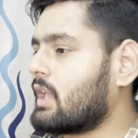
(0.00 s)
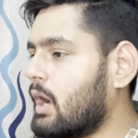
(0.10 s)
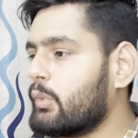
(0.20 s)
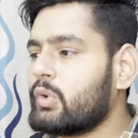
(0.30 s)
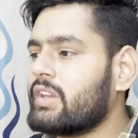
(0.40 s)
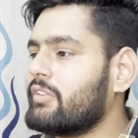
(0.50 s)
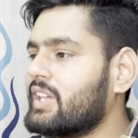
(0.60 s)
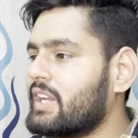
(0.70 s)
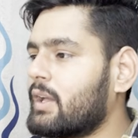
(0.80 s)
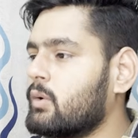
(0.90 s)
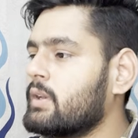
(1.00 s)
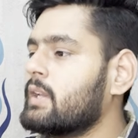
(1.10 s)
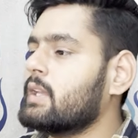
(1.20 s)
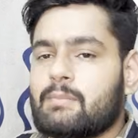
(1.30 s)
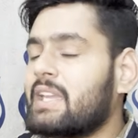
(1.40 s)
How you can figure it out?
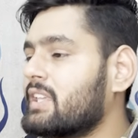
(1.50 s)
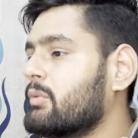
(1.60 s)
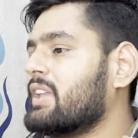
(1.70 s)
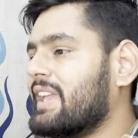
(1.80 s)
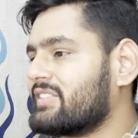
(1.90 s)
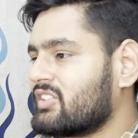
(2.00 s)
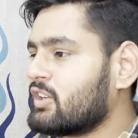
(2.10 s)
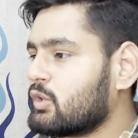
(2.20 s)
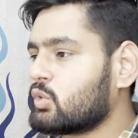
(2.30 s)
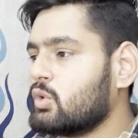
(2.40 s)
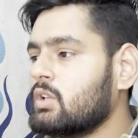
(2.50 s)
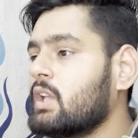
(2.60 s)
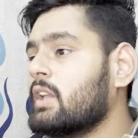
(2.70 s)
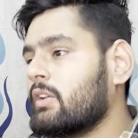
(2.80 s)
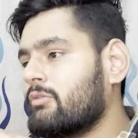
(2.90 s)
By giving external tool
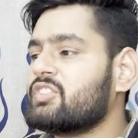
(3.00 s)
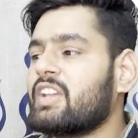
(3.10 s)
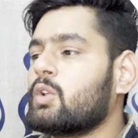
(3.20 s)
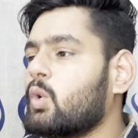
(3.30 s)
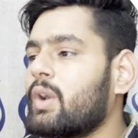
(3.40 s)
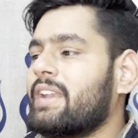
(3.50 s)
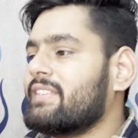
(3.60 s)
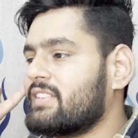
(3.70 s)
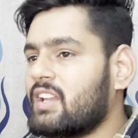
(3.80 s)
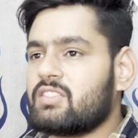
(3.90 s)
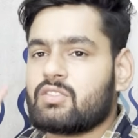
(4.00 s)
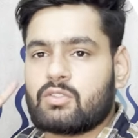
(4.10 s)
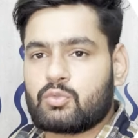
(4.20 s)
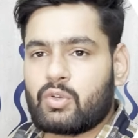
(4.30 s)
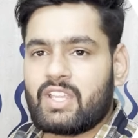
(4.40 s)
which can go and search
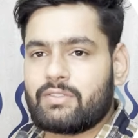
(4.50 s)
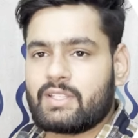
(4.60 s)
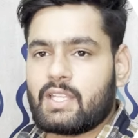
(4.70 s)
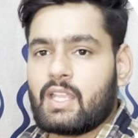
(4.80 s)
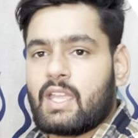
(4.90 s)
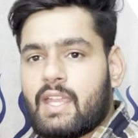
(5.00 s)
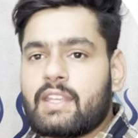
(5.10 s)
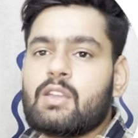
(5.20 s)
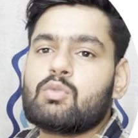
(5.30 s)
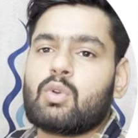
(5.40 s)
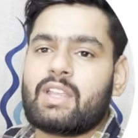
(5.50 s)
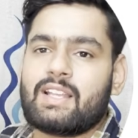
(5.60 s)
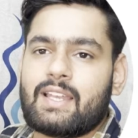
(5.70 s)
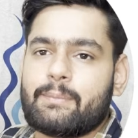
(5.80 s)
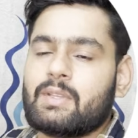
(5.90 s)
today's weather and give to
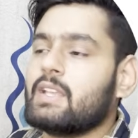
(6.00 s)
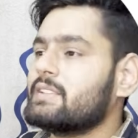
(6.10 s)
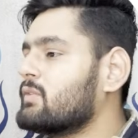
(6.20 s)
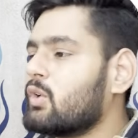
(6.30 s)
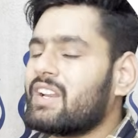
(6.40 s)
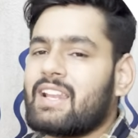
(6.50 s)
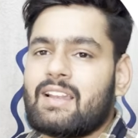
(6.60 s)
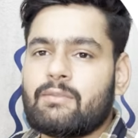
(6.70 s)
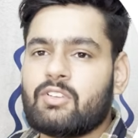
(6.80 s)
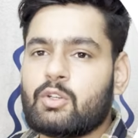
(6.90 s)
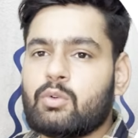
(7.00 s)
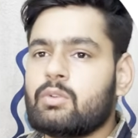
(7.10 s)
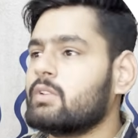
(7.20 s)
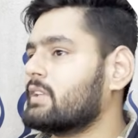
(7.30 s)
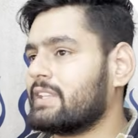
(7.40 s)
LLM. Then what LLM will
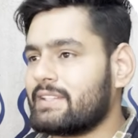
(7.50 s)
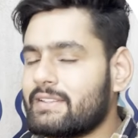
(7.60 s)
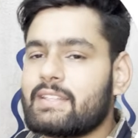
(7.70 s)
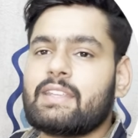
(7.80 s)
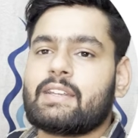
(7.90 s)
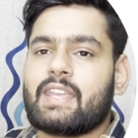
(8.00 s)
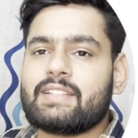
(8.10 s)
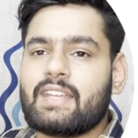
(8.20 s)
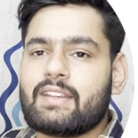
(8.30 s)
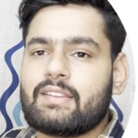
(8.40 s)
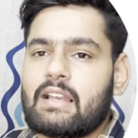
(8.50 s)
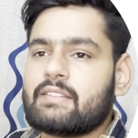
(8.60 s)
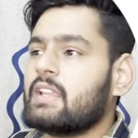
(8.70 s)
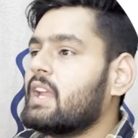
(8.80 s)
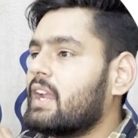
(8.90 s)
do? Take that
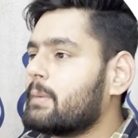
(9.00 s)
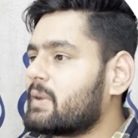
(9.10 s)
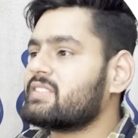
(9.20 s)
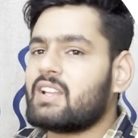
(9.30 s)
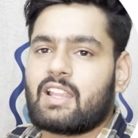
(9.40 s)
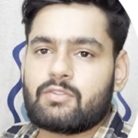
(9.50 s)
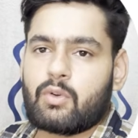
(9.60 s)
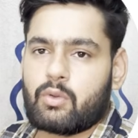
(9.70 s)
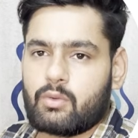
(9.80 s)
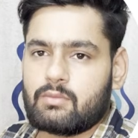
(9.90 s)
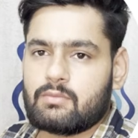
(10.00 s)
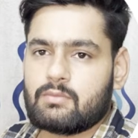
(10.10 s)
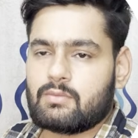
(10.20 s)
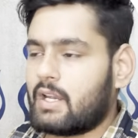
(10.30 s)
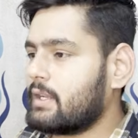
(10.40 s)
results and personalize for you,
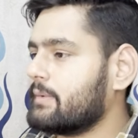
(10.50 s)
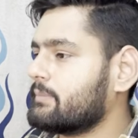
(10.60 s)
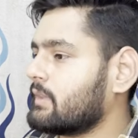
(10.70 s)
right?